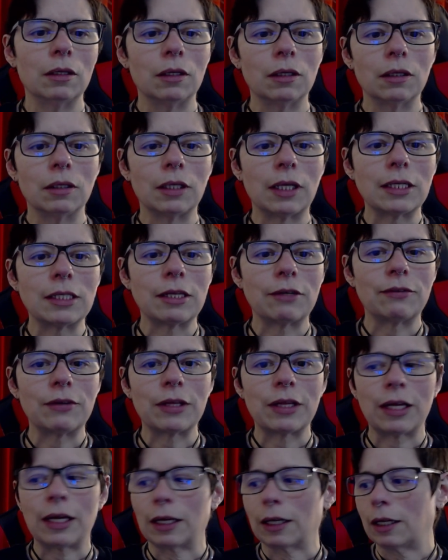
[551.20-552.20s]
that's
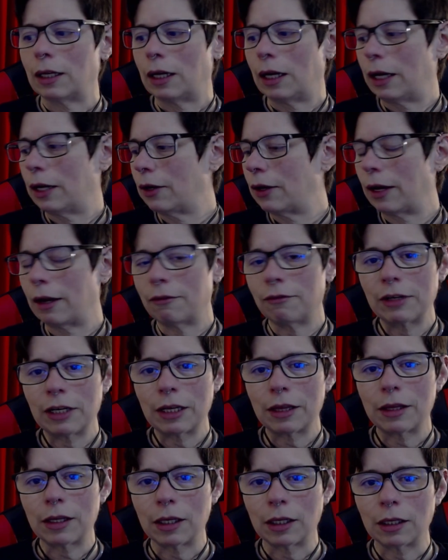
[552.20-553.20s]
everything. I don't have
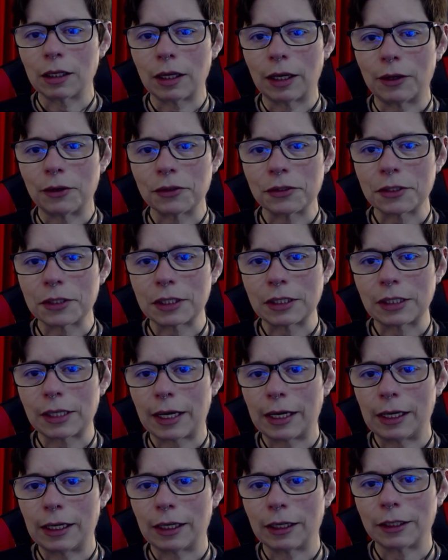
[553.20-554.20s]
anything else
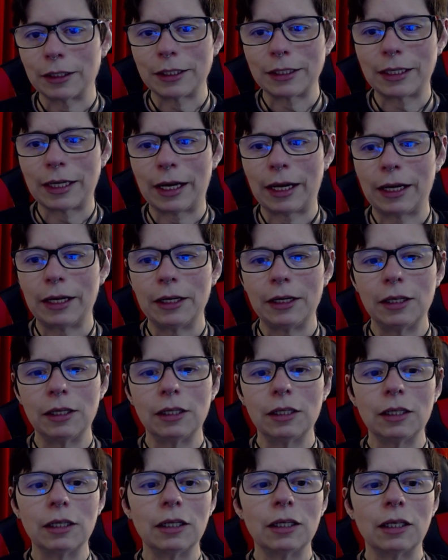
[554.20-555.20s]
exciting today.
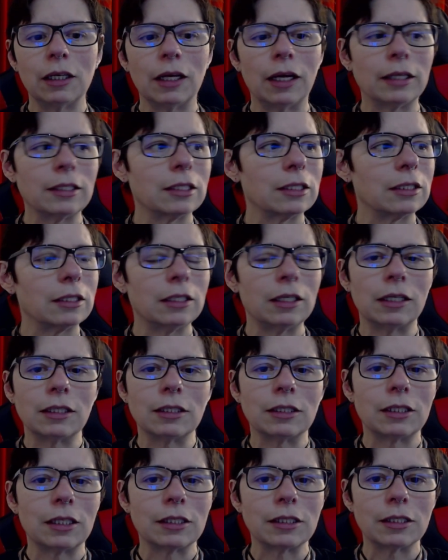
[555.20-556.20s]
It's
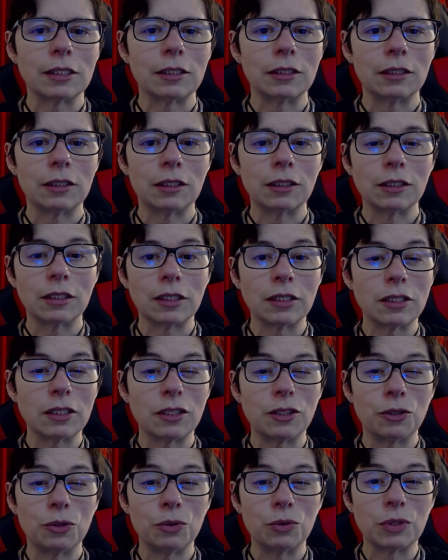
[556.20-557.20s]
it's just a, it's just a
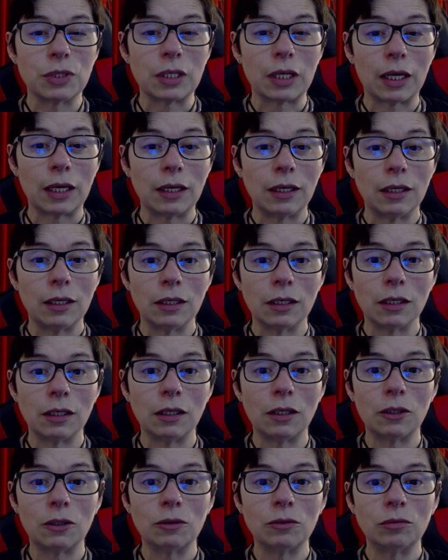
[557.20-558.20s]
Tuesday, you
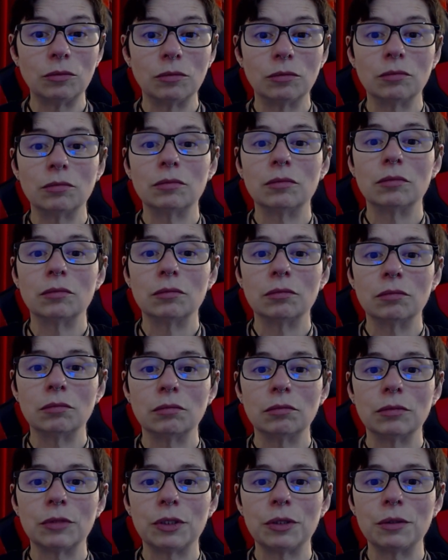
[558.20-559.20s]
know.
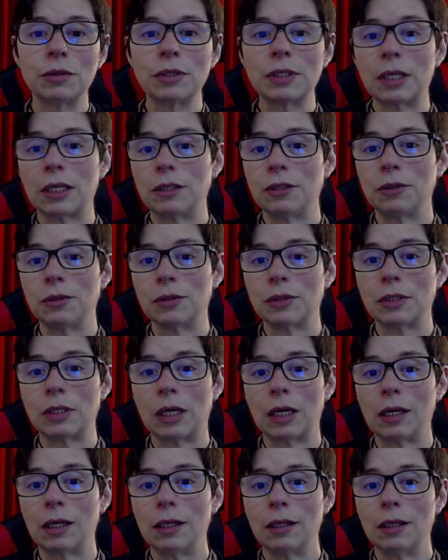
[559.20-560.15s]
Tuesday, Tuesday.